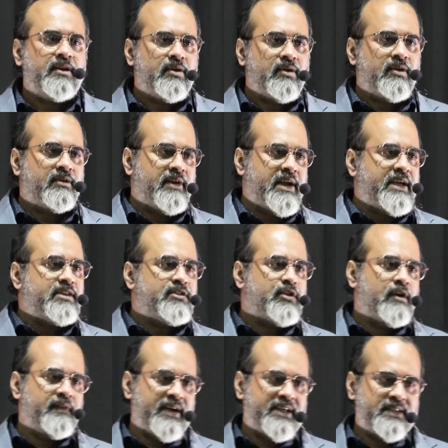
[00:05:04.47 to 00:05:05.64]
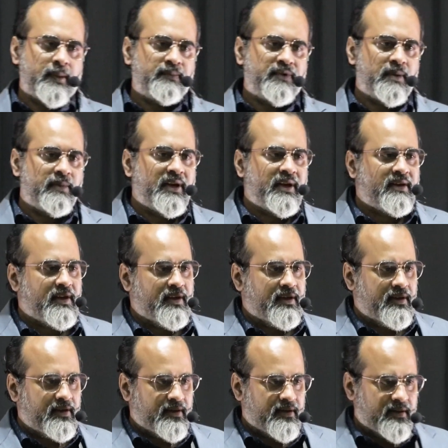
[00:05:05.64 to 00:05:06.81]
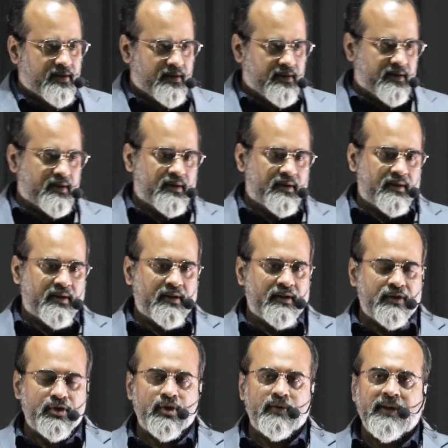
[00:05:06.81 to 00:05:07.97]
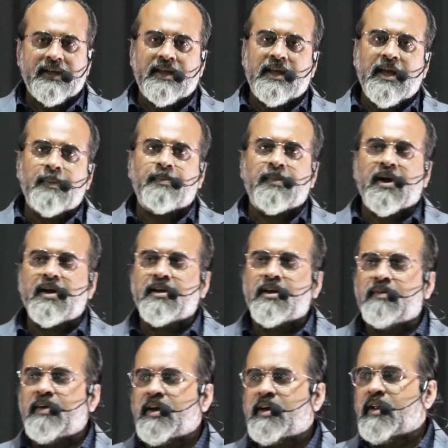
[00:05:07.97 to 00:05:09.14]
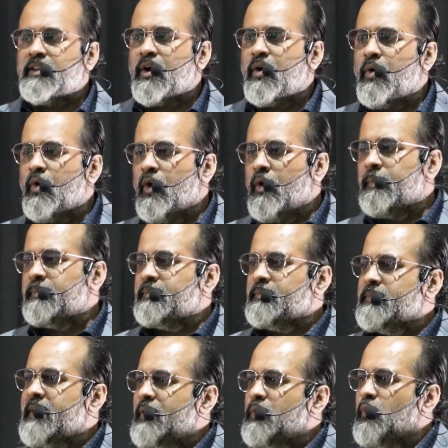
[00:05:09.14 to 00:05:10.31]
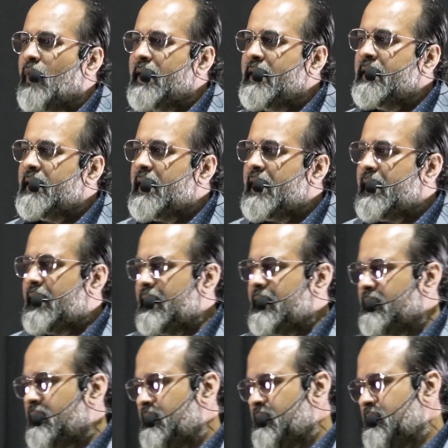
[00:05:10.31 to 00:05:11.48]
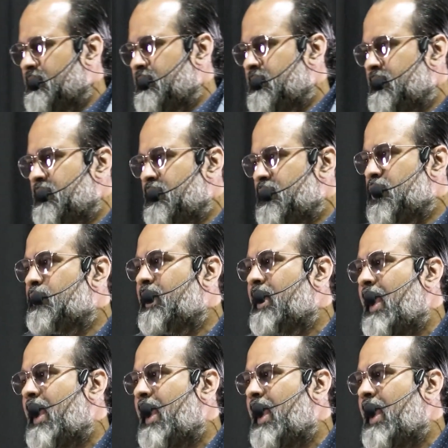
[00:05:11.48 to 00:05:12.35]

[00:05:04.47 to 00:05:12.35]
your range of acceptability, you will keep cultivating the hope that one day you will